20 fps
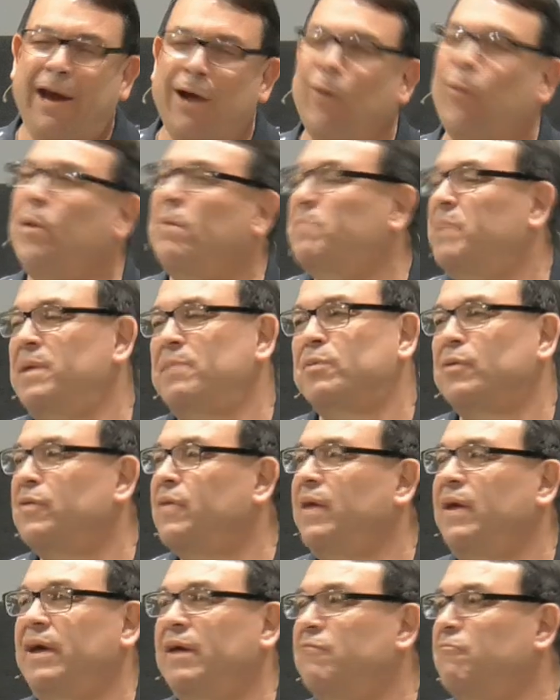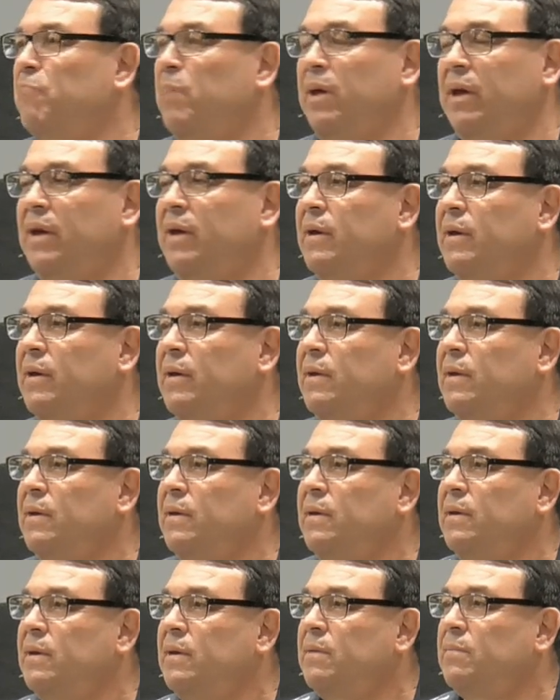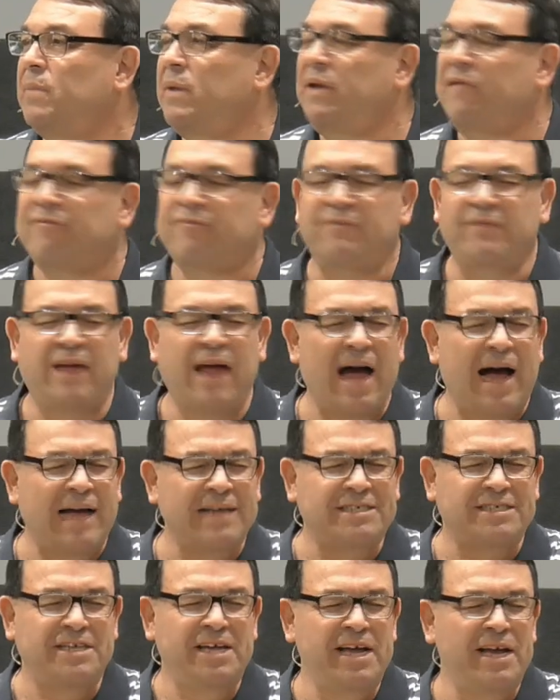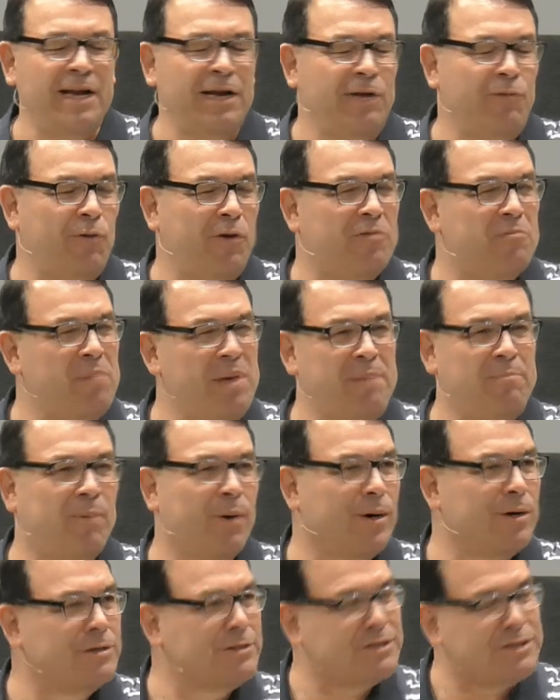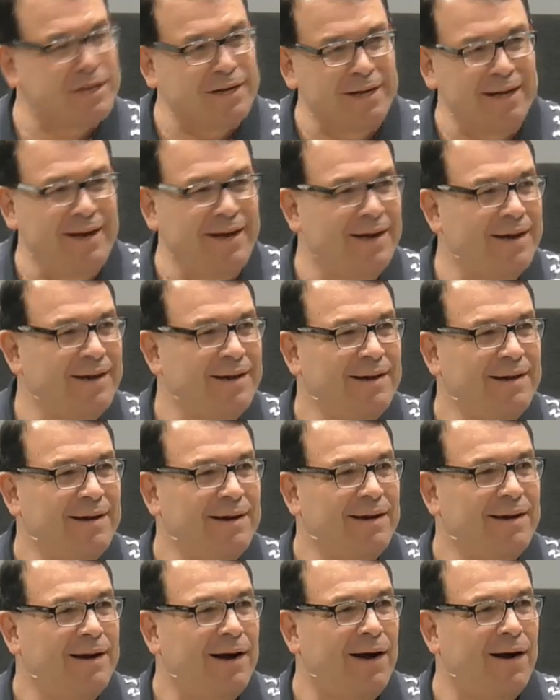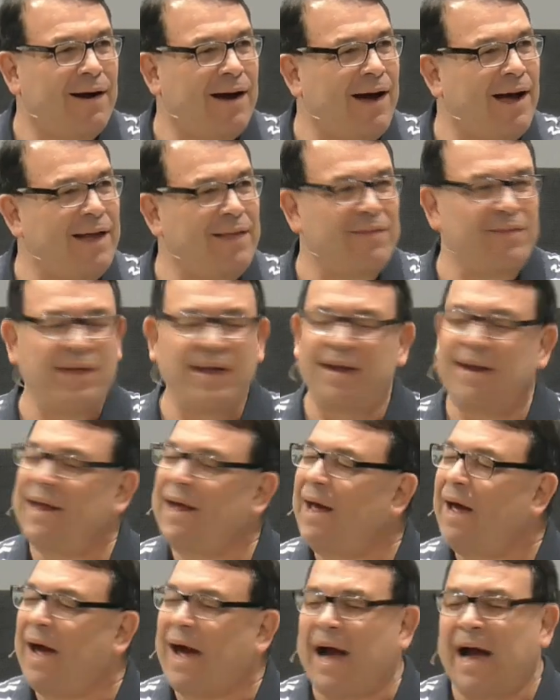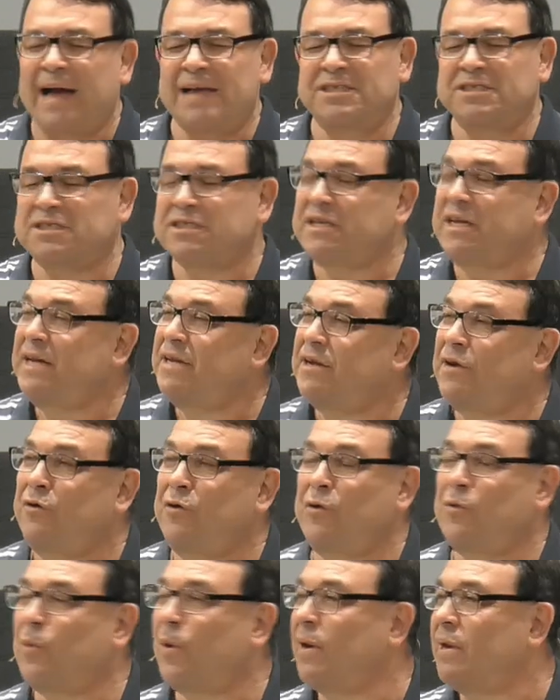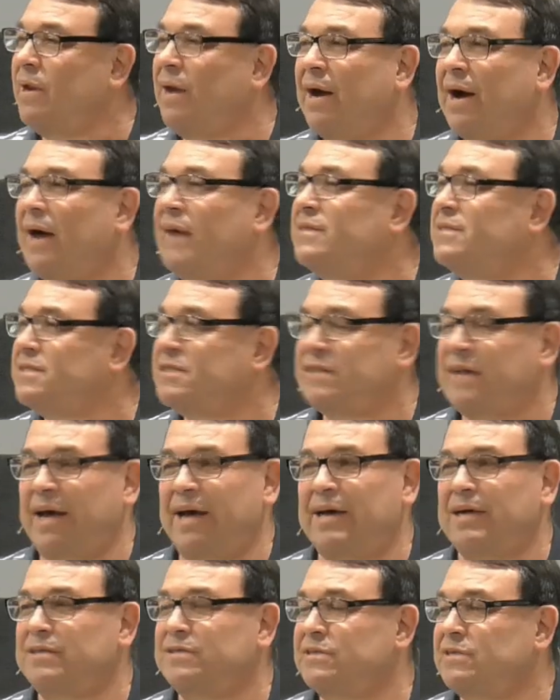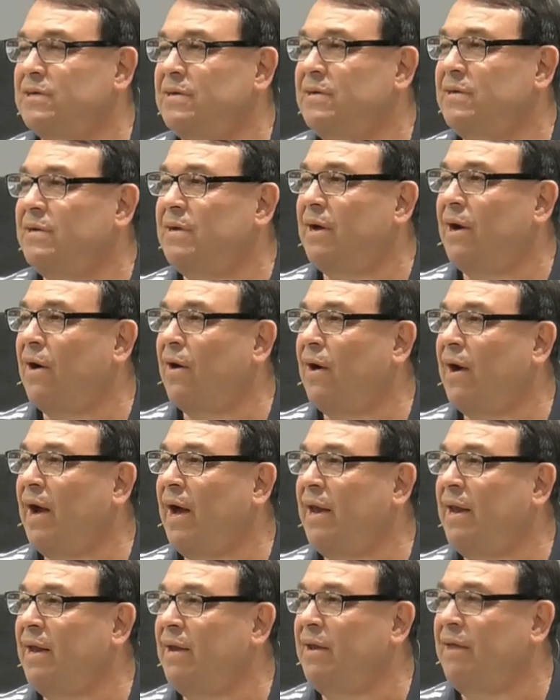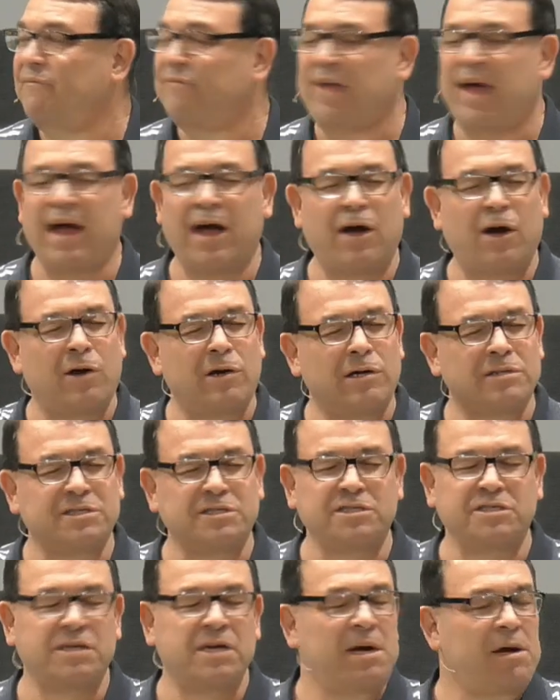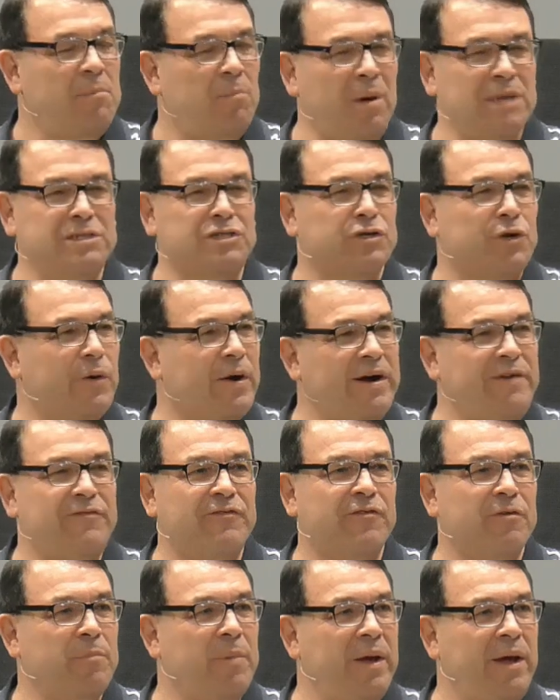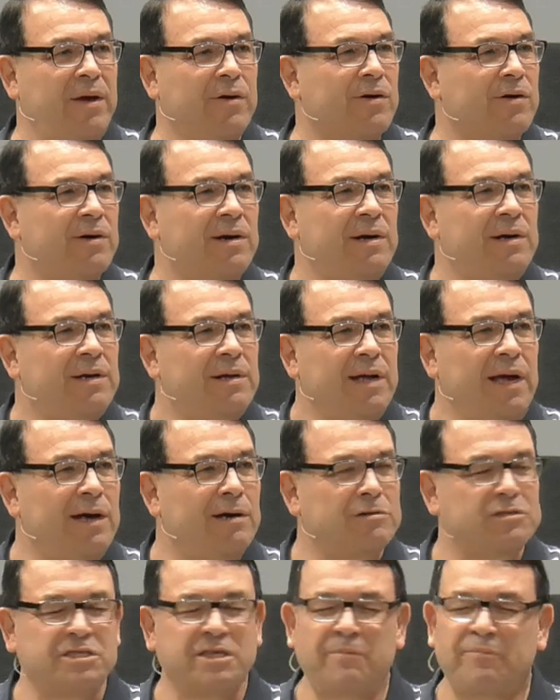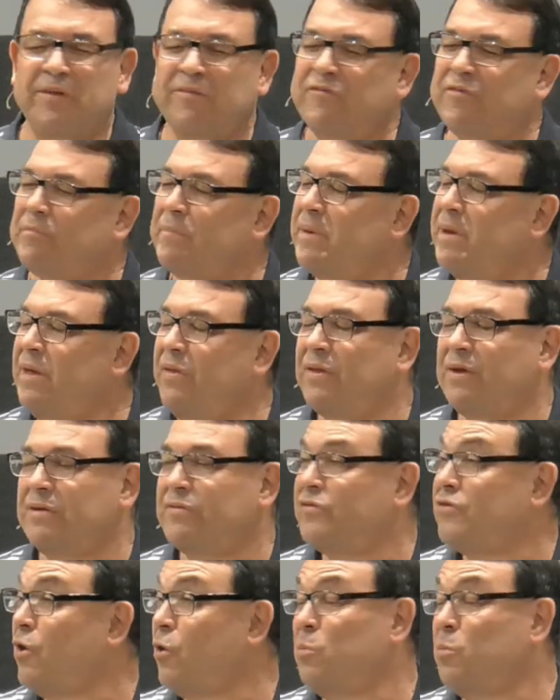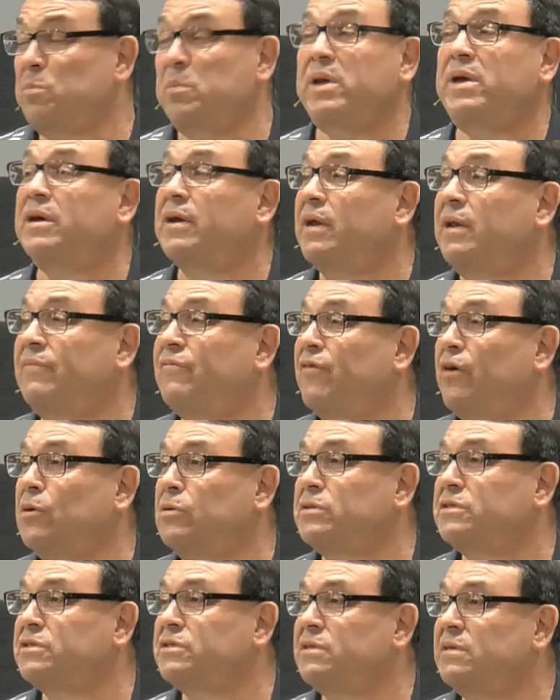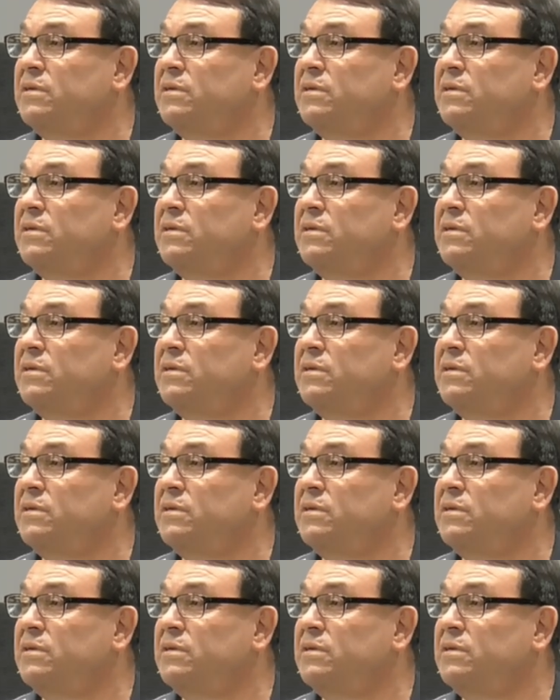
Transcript: what people think of me, but if God's dealing with me personally, all right, then I just need to do what God says, all right? And if that causes much grief for me or, you know, something for me, then so be it, folks.